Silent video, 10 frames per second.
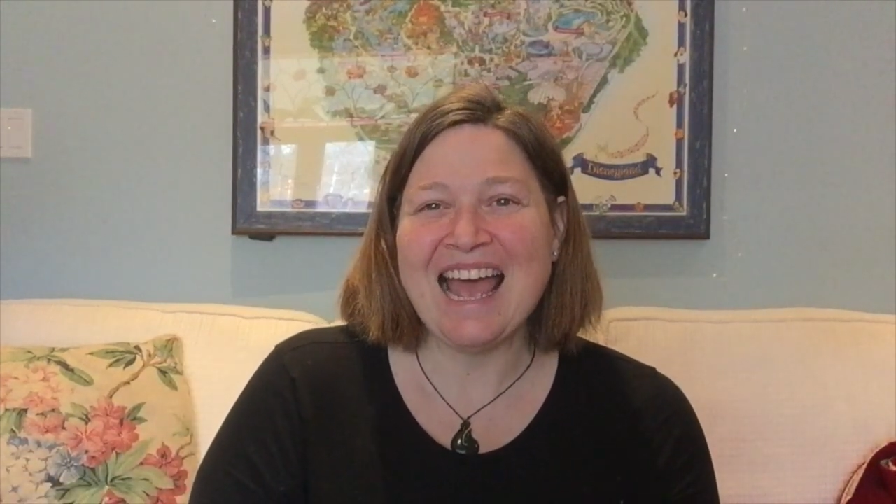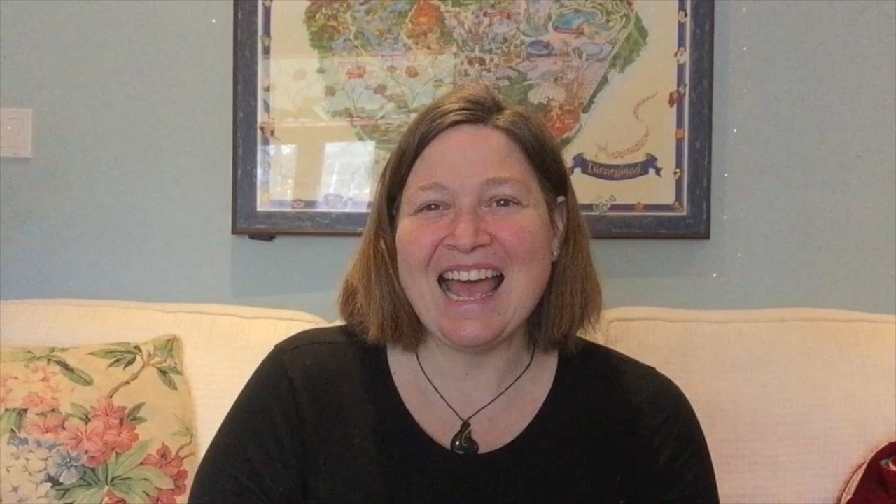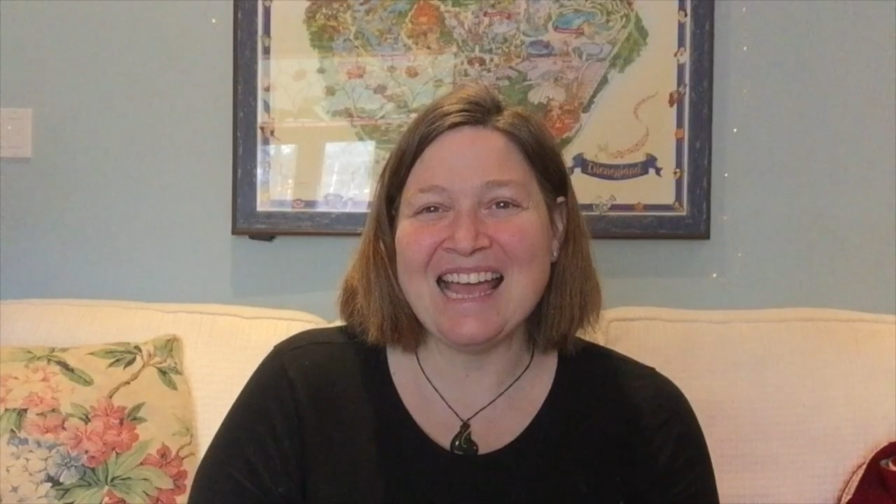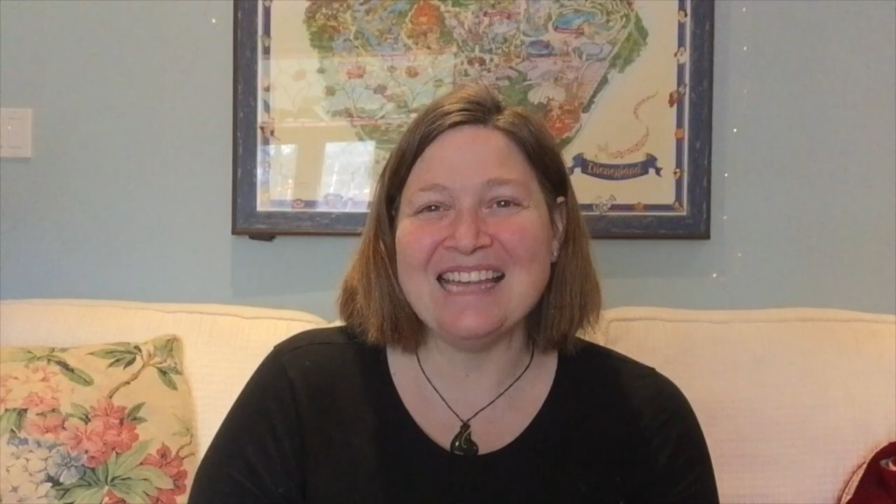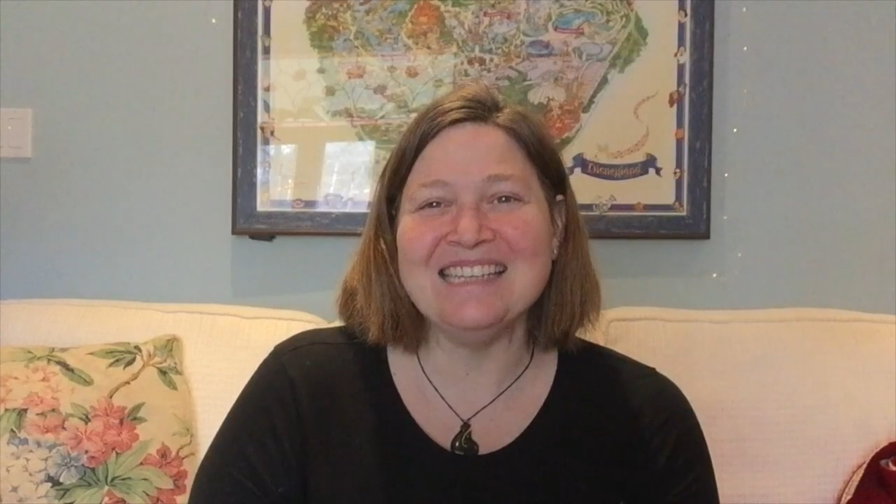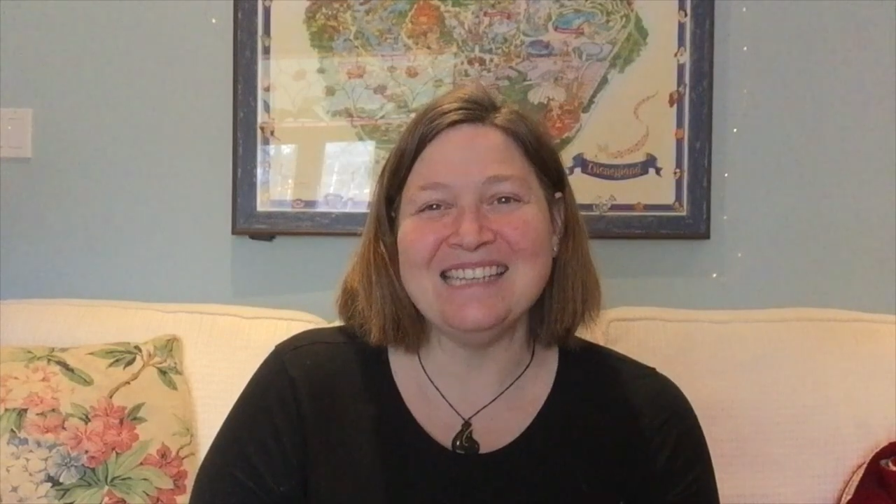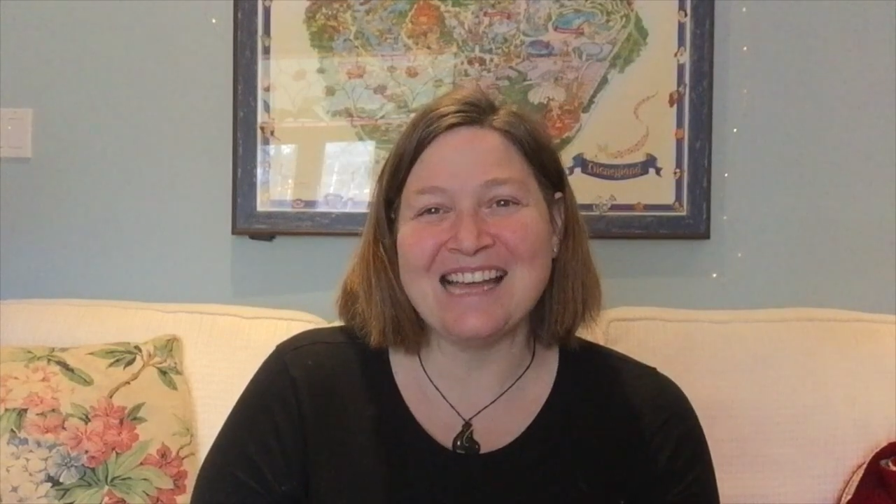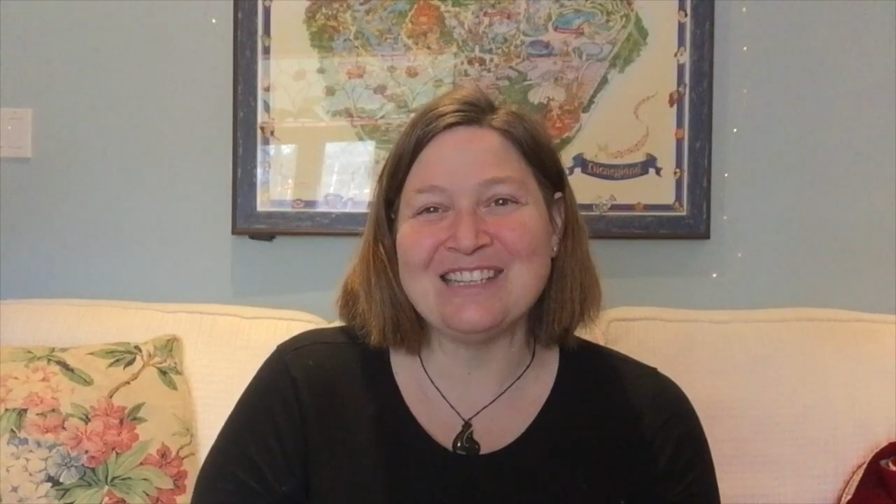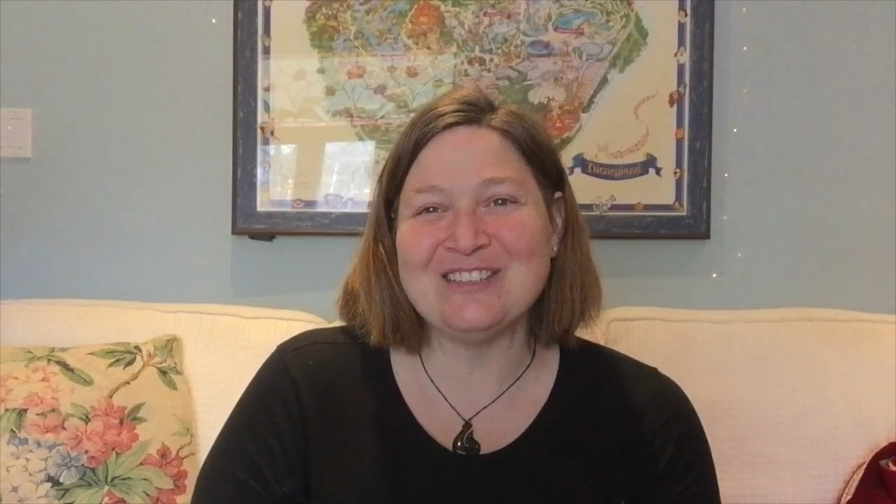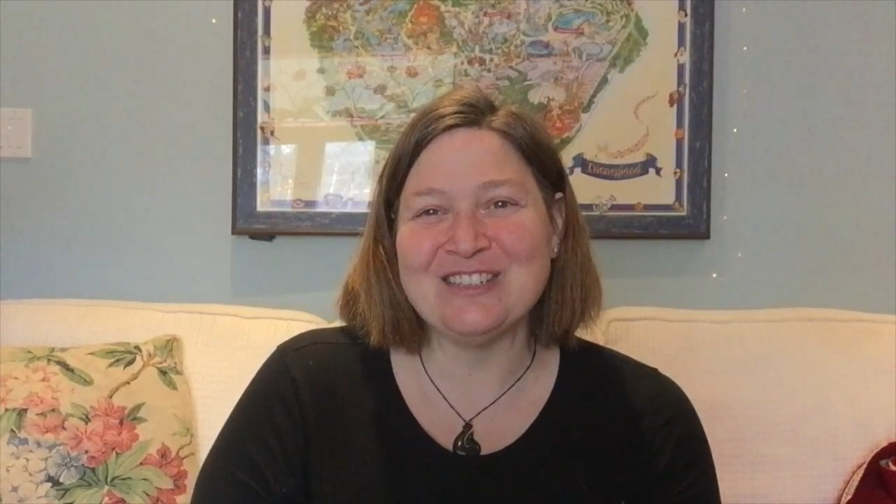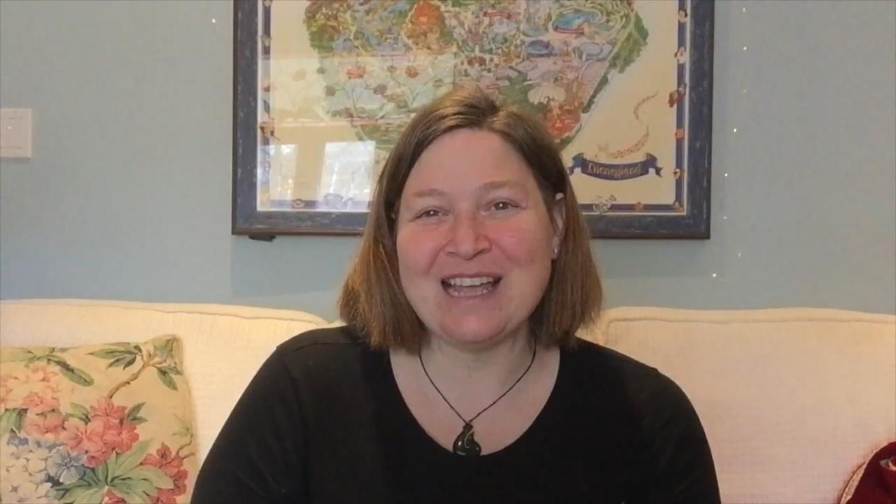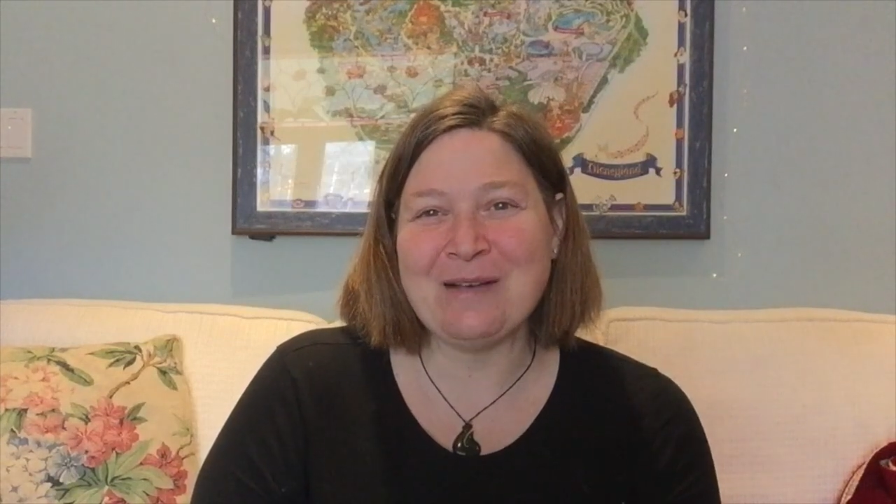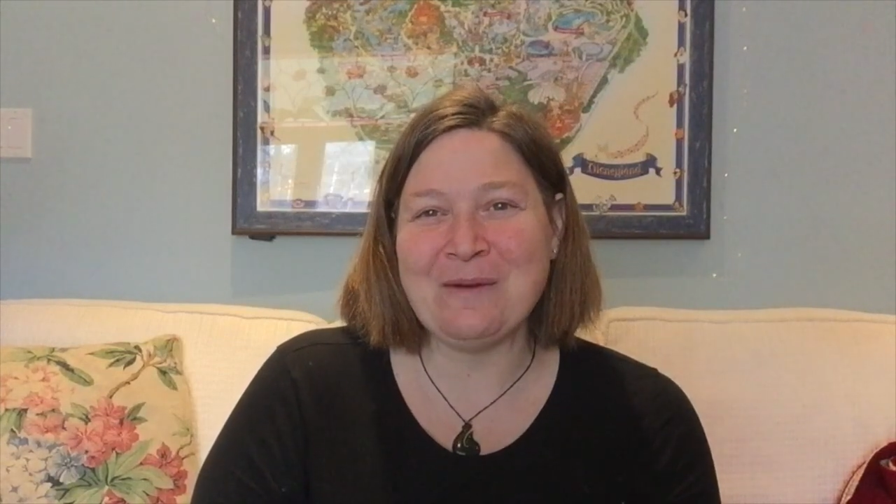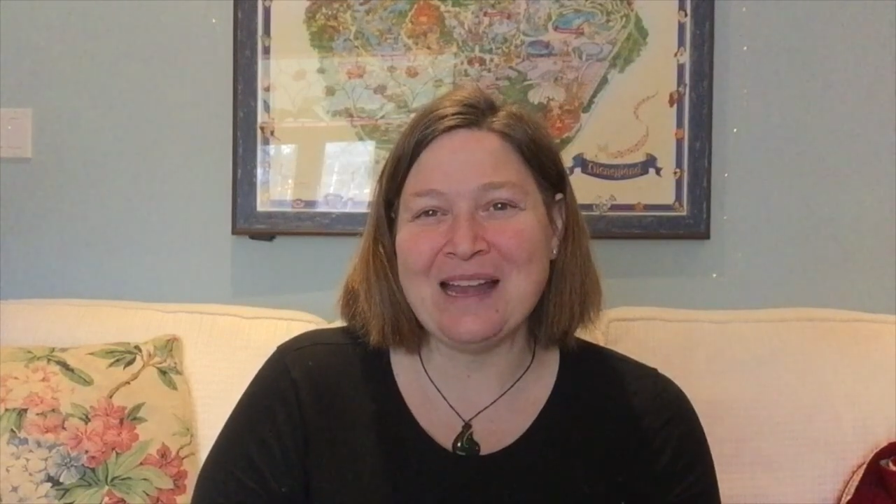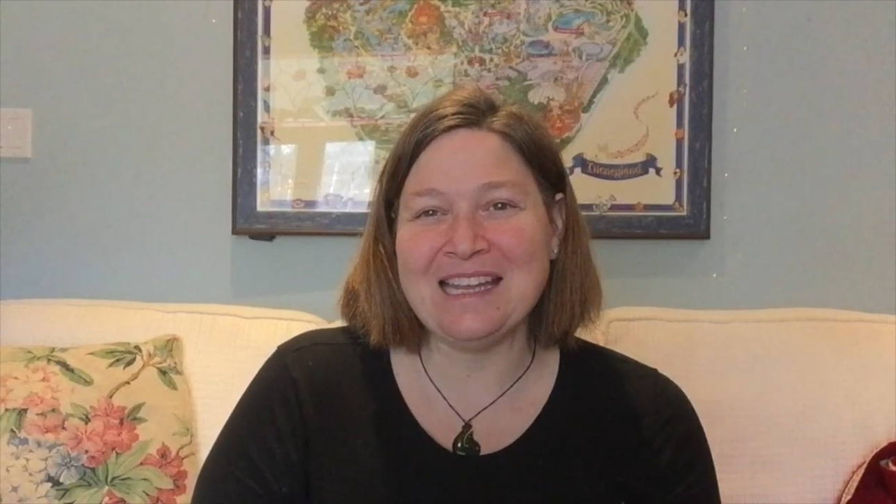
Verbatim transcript: And yesterday, when